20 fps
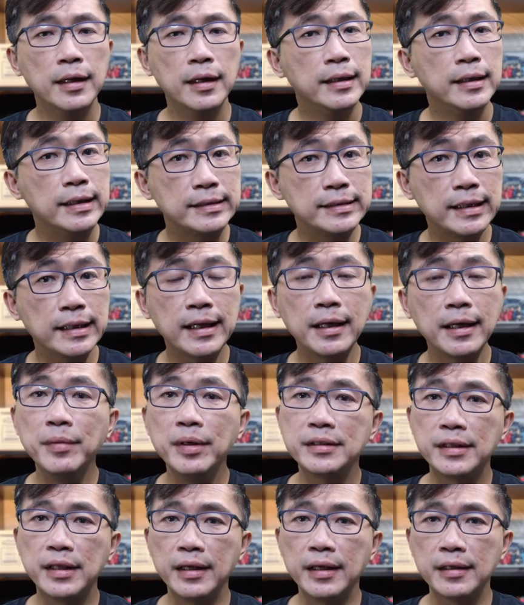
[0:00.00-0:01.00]
The second
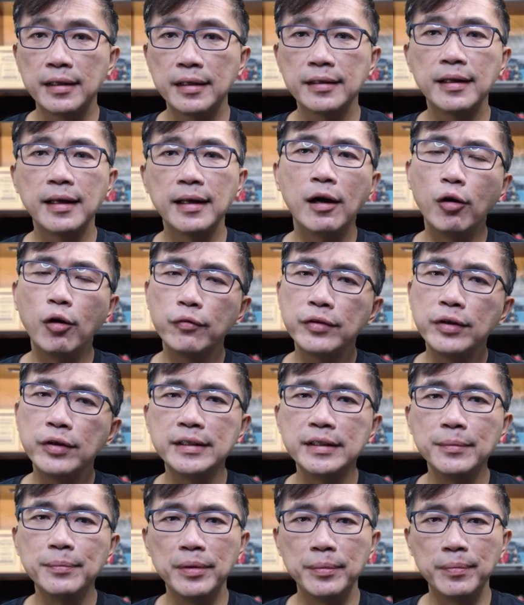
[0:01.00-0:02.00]
mistake that I often
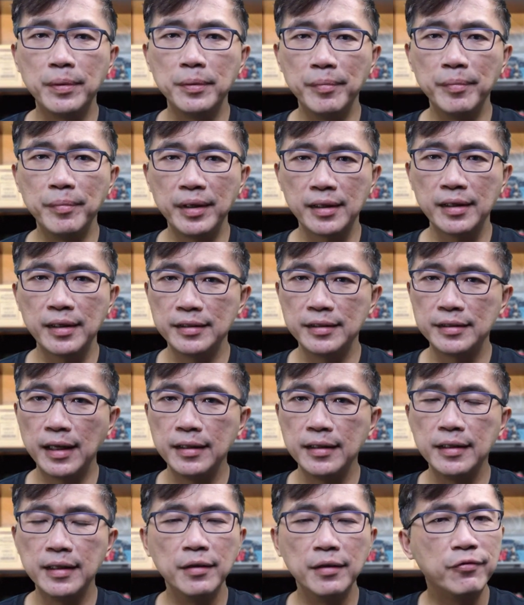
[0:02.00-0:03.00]
see people make is
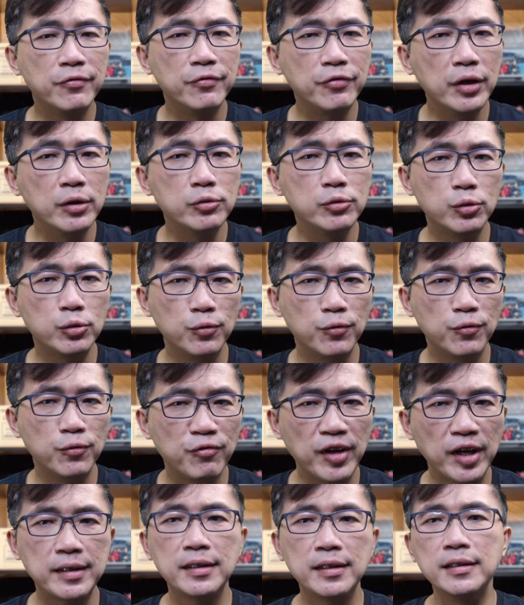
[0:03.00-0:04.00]
that they fail to
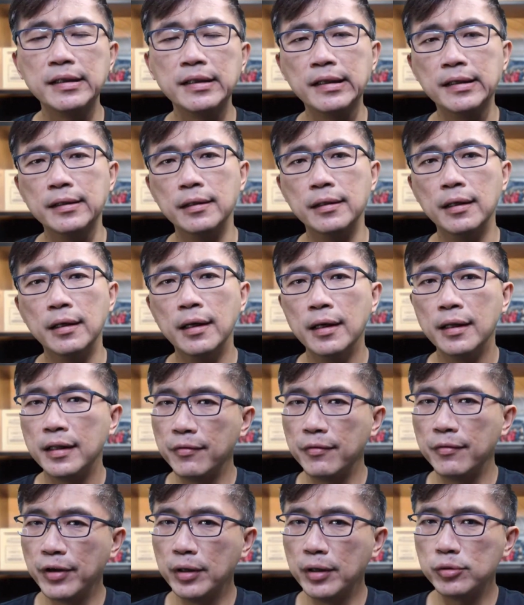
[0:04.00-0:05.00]
factor in, they
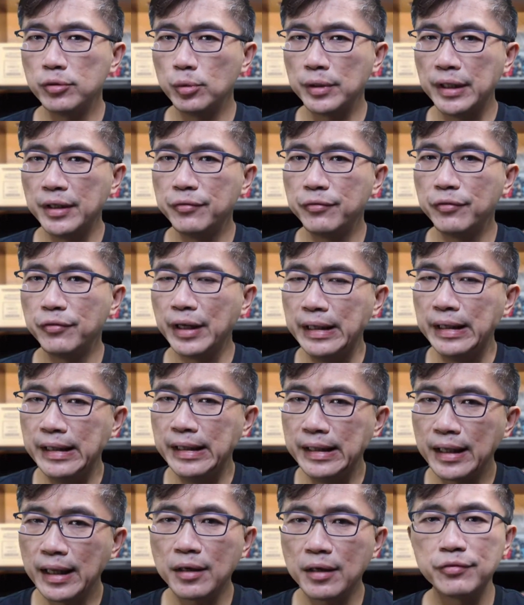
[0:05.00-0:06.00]
fail to give
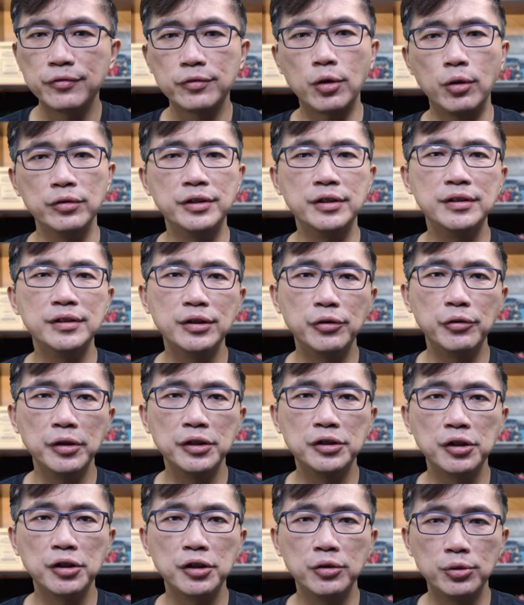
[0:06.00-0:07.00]
enough
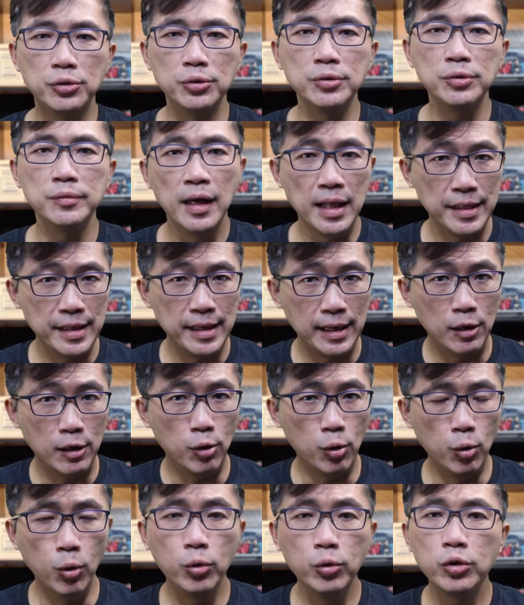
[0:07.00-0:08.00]
consideration to their
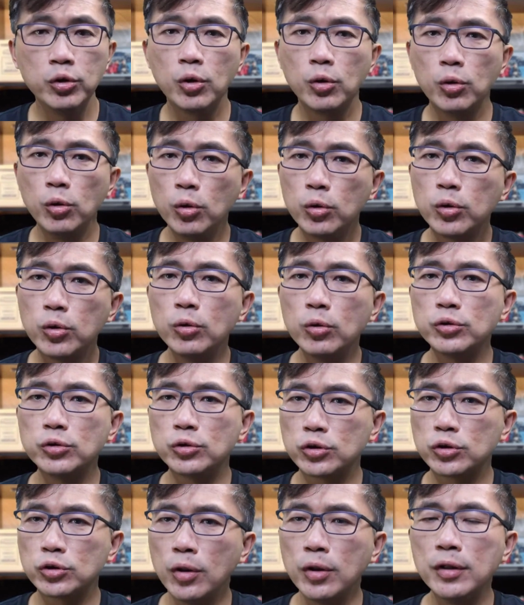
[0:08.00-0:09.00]
own glucose
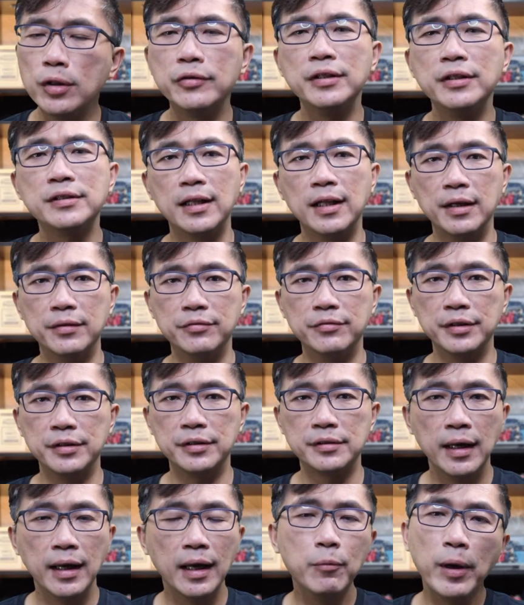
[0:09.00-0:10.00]
tolerance
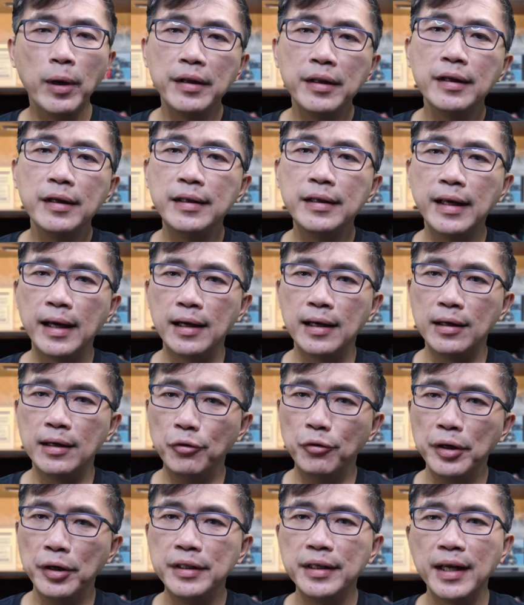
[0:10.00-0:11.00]
levels and whether they are
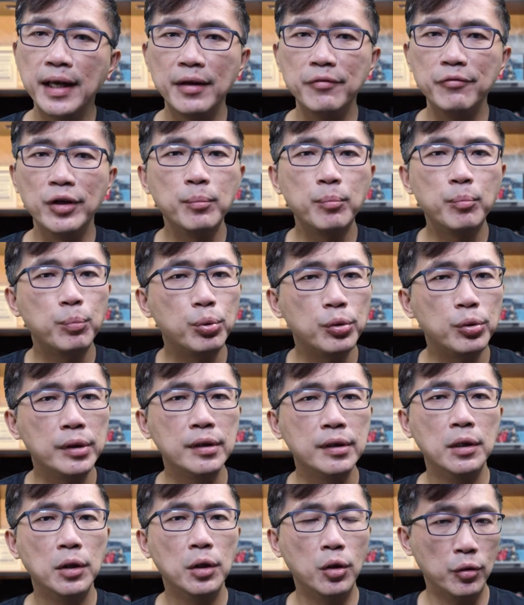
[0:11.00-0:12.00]
already having
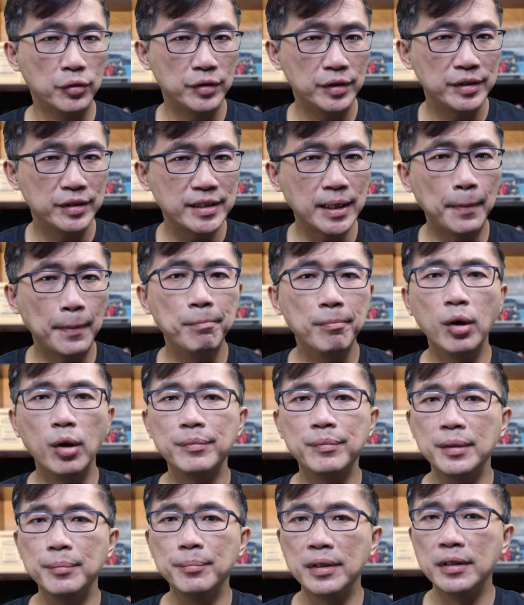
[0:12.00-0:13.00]
poor or
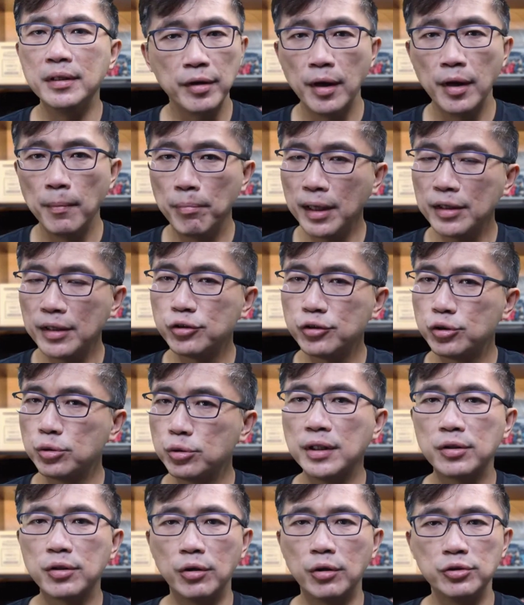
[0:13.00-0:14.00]
suboptimal blood
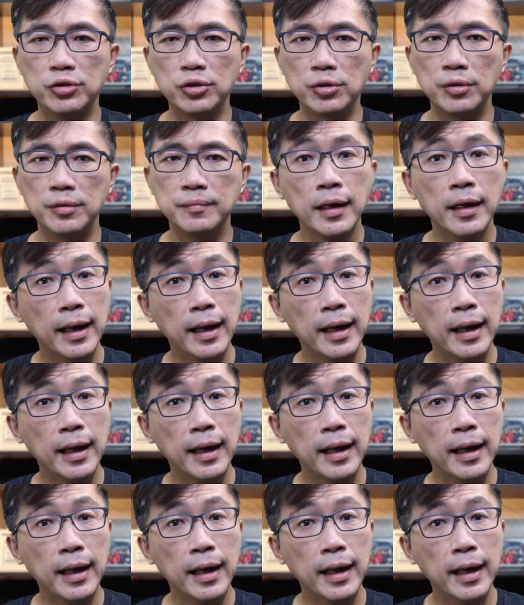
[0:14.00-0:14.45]
sugar control.